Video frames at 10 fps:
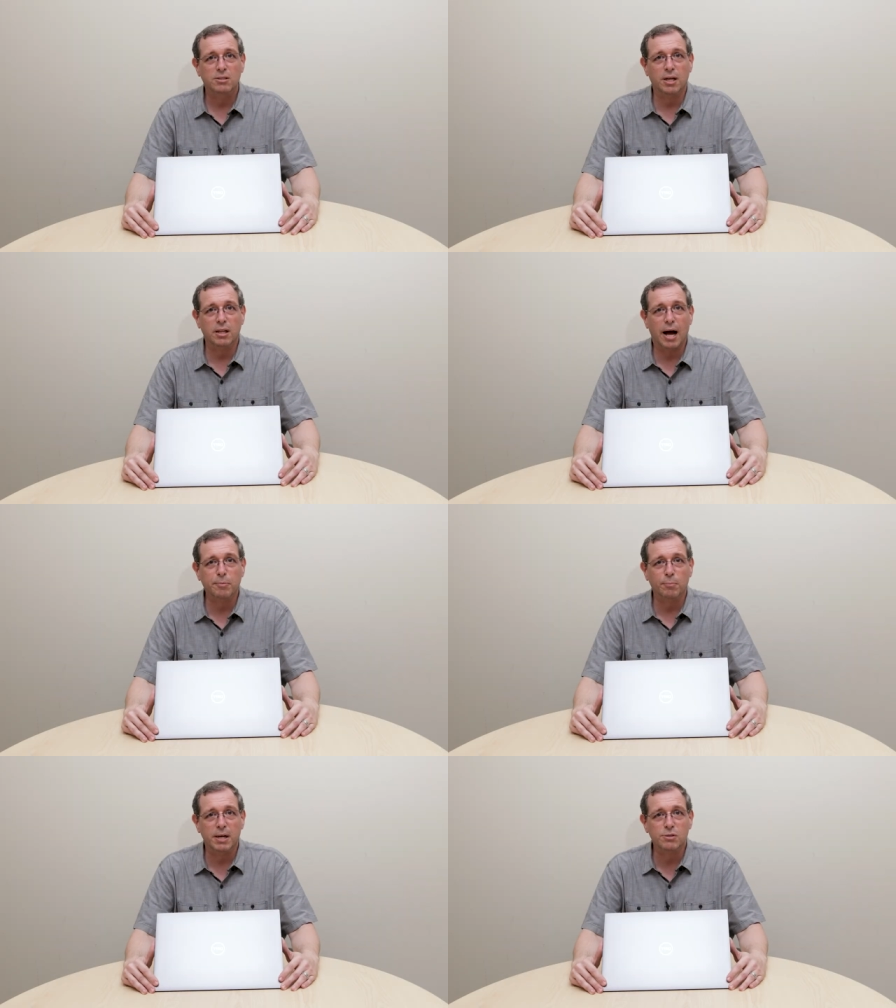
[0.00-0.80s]
Dell
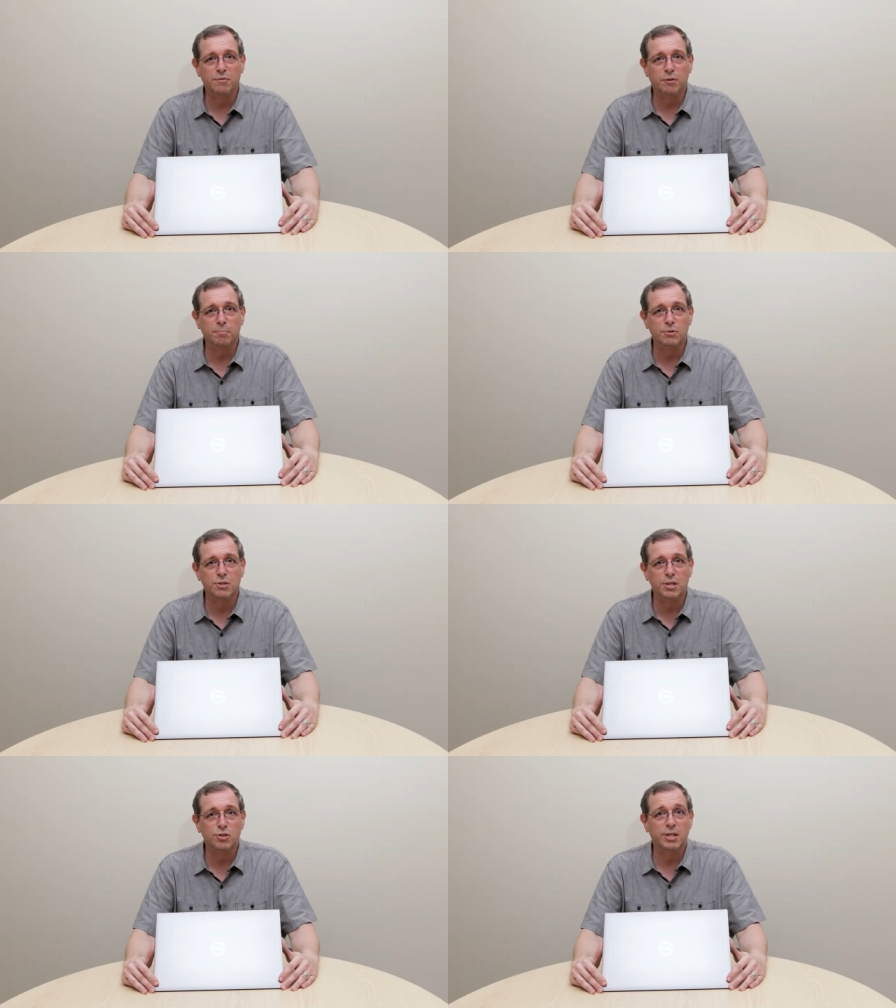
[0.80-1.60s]
Optimizer for
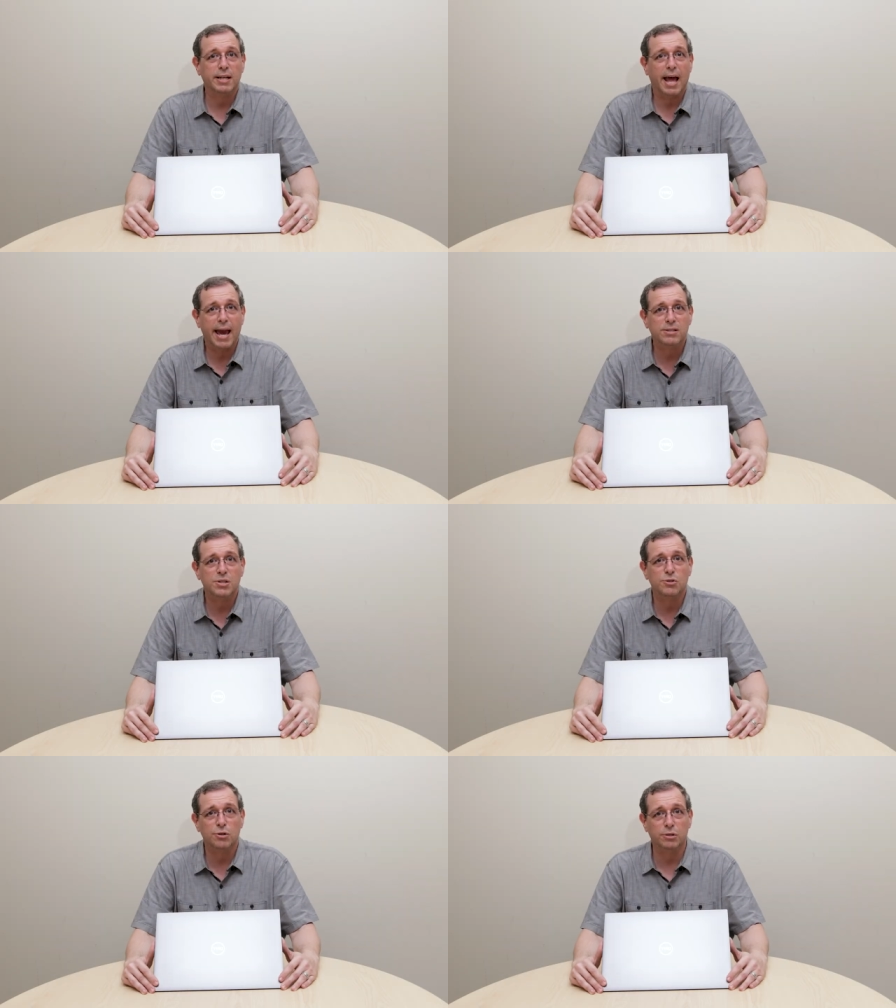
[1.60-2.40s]
Precision
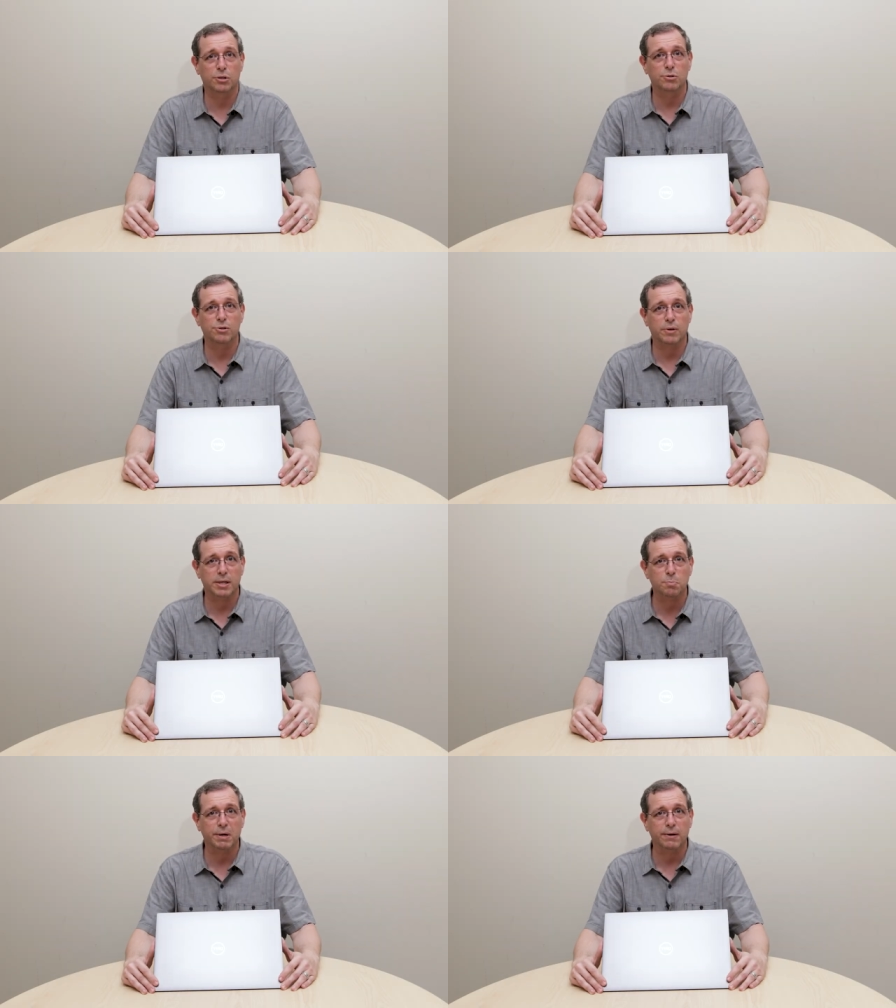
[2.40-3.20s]
enhances your user
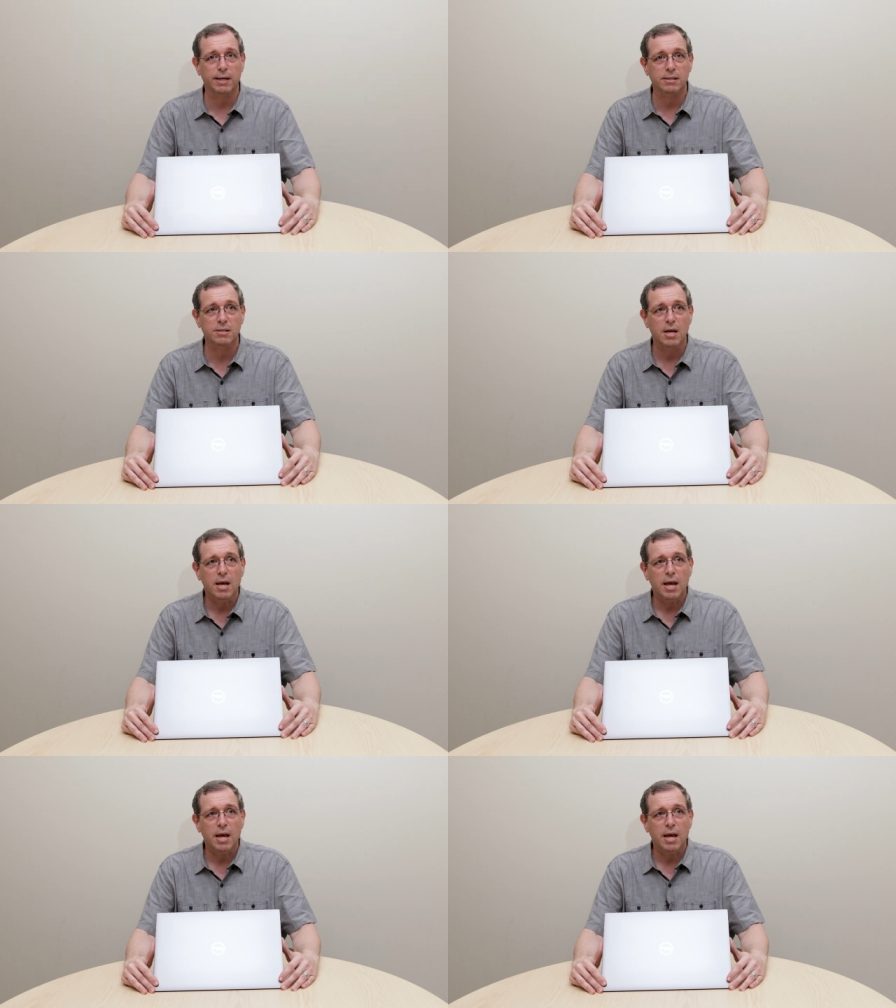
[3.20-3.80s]
experience.